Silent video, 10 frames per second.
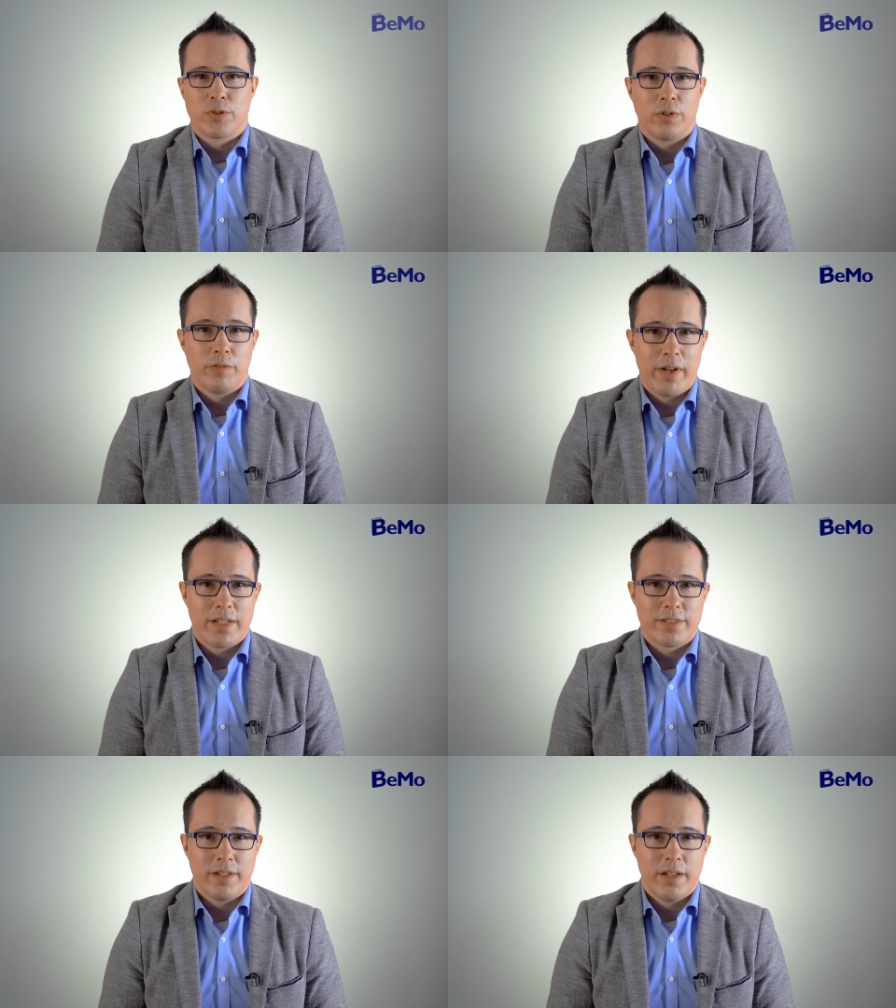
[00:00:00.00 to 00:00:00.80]
School of
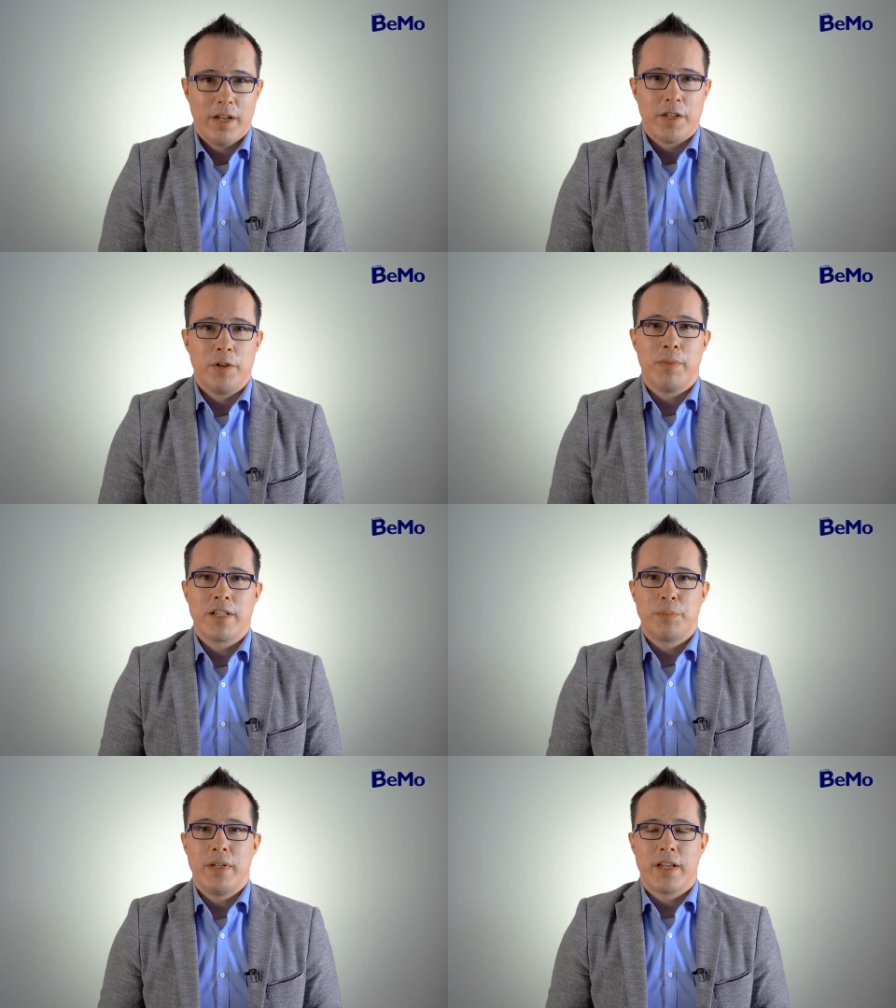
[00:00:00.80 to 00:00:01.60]
Medicine, you
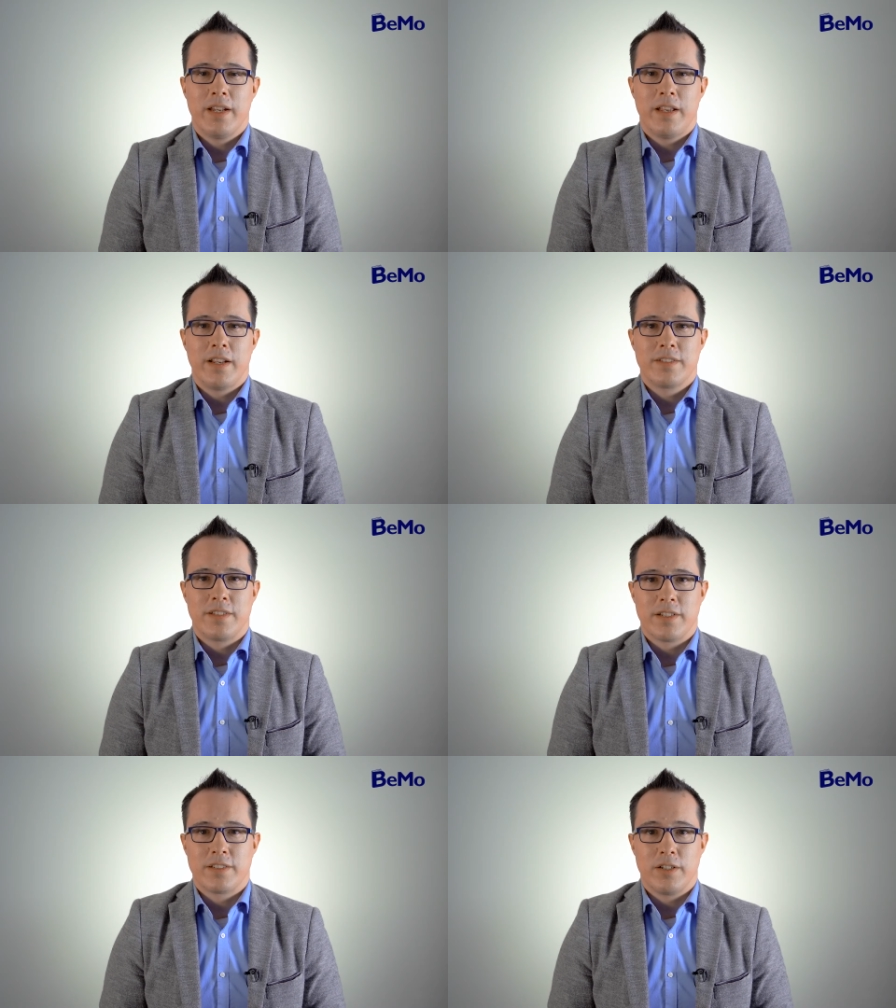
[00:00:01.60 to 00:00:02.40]
must be a Canadian
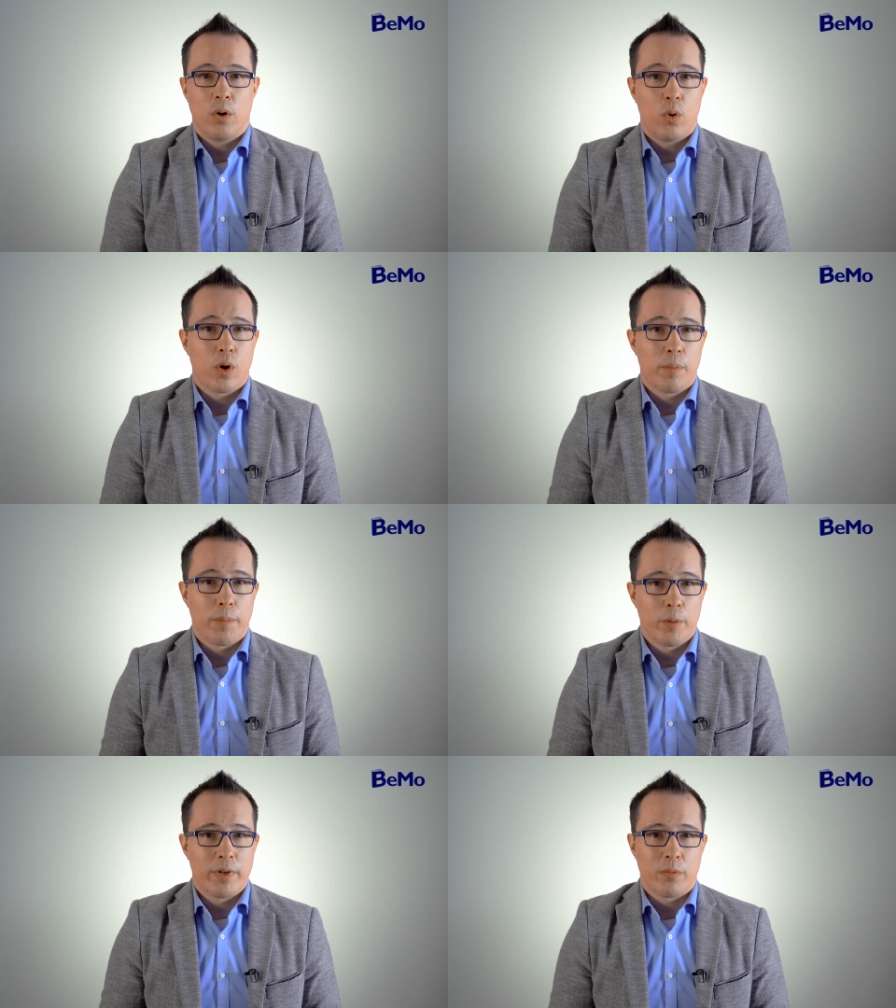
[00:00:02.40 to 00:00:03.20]
citizen or a
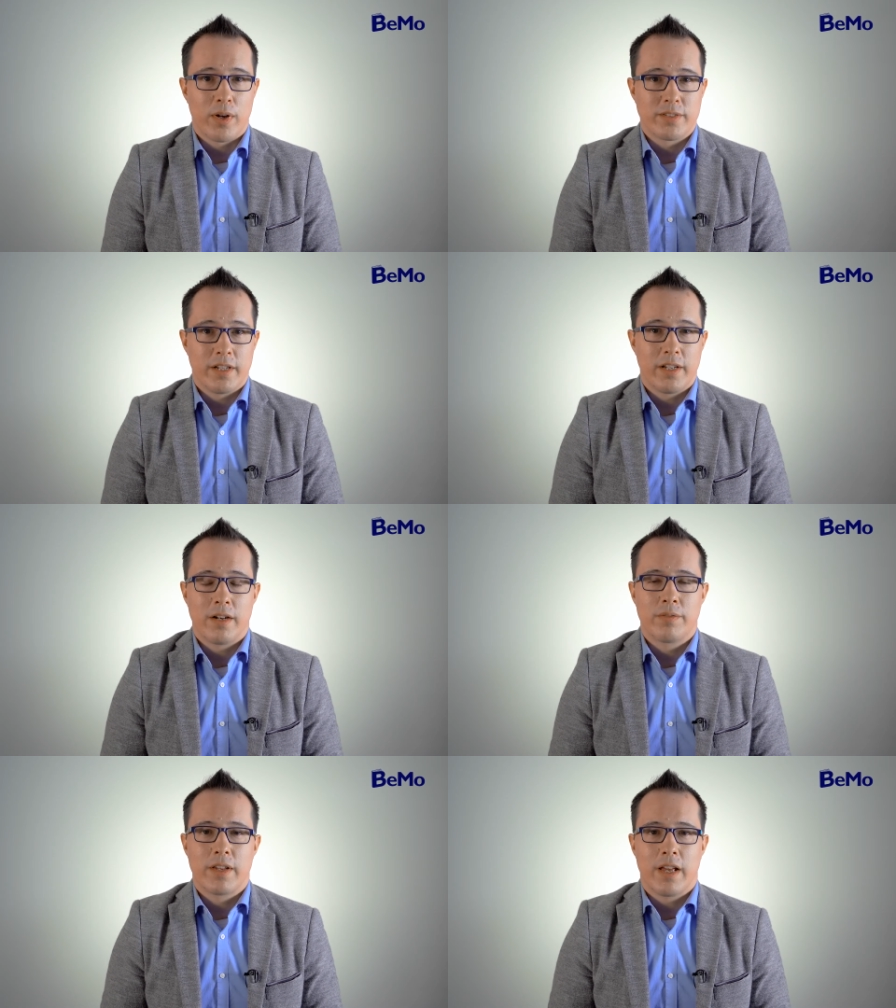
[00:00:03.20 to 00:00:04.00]
permanent resident
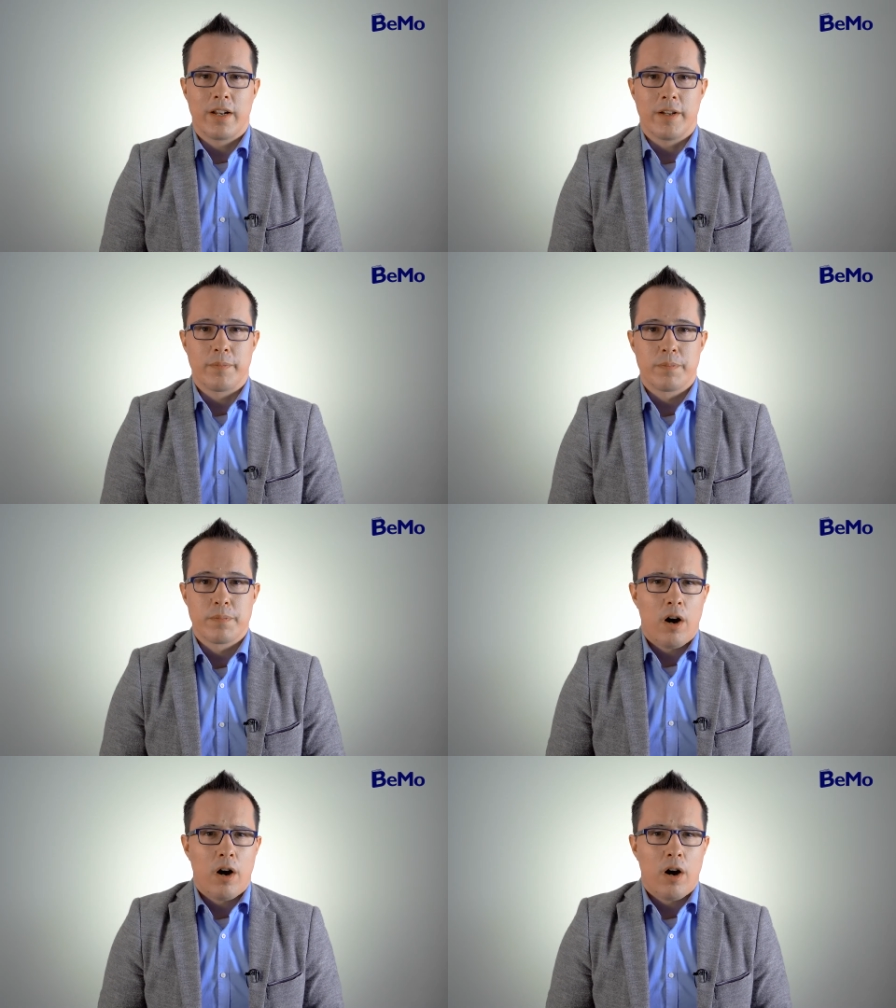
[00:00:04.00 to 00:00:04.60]
of Canada.